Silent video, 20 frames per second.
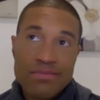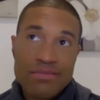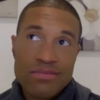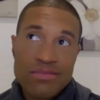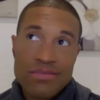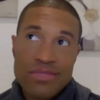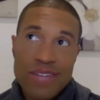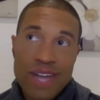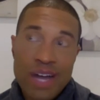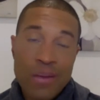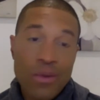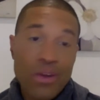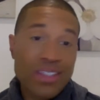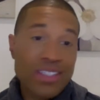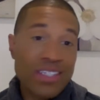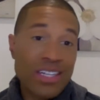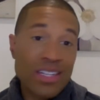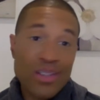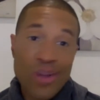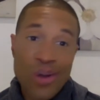I
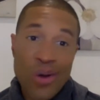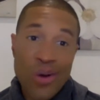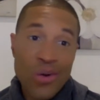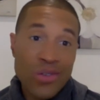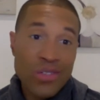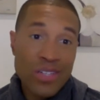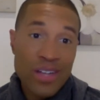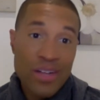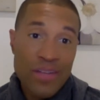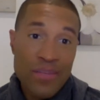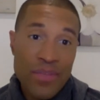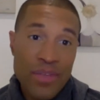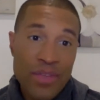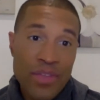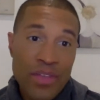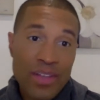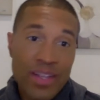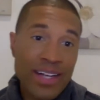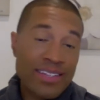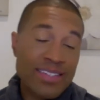wasn't alone, that
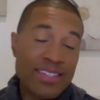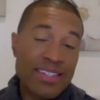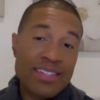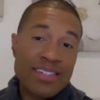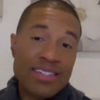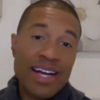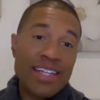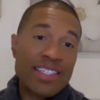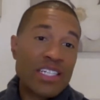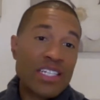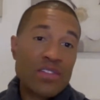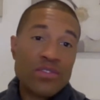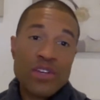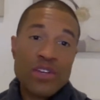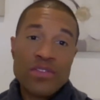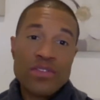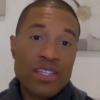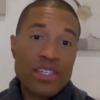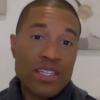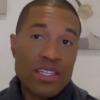like since
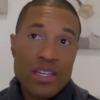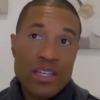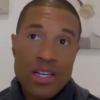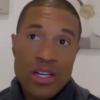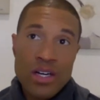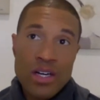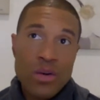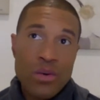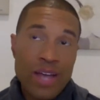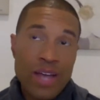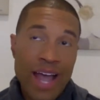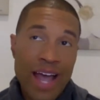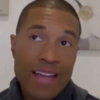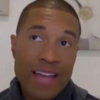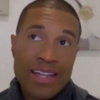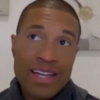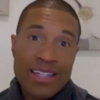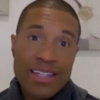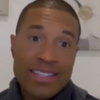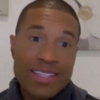1950, we had
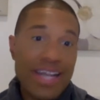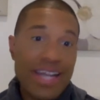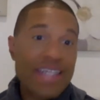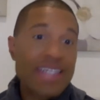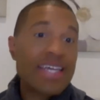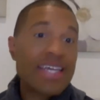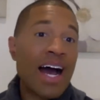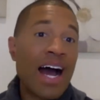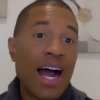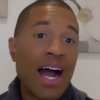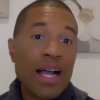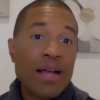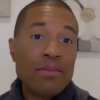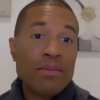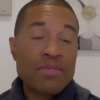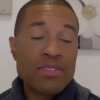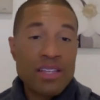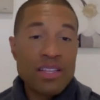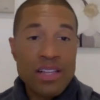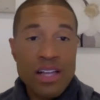like 10
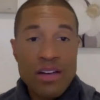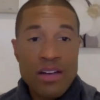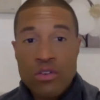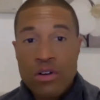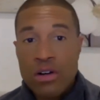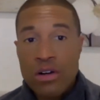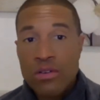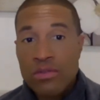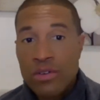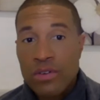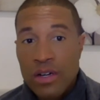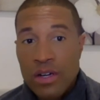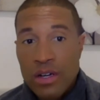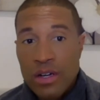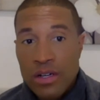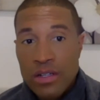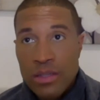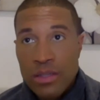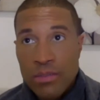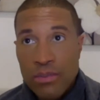times the level of
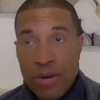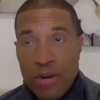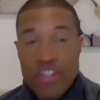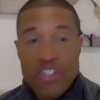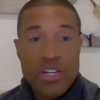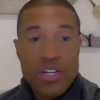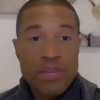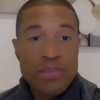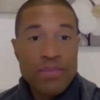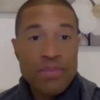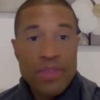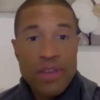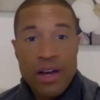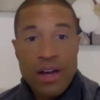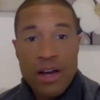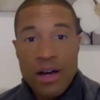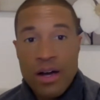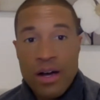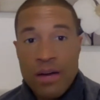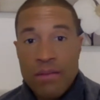depression.
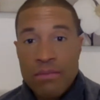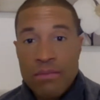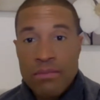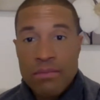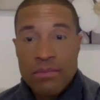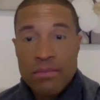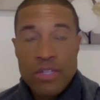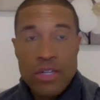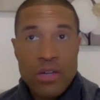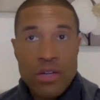You know, this